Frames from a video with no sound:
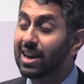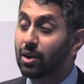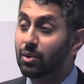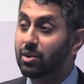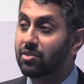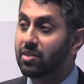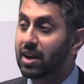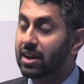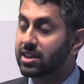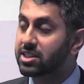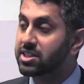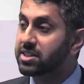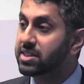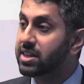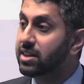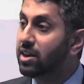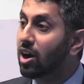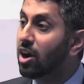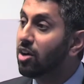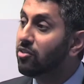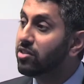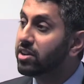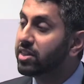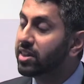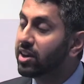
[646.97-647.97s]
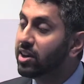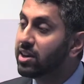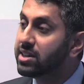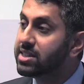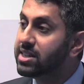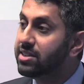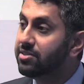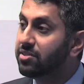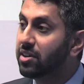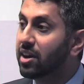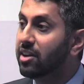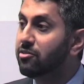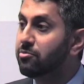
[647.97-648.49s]
now we've actually seen over
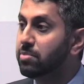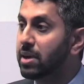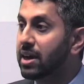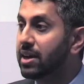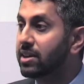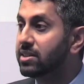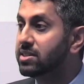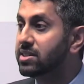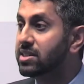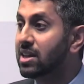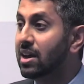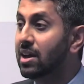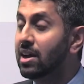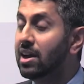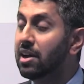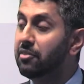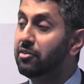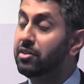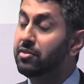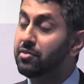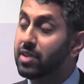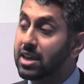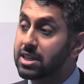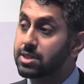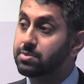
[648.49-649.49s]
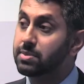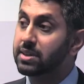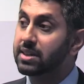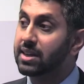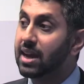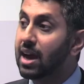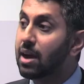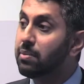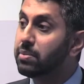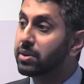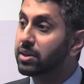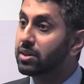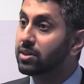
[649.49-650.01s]
£35 of investment
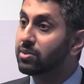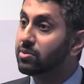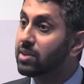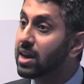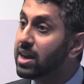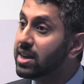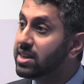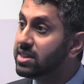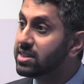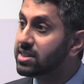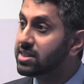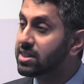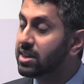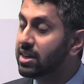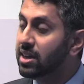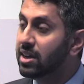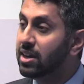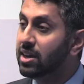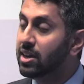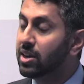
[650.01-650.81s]
capital raised.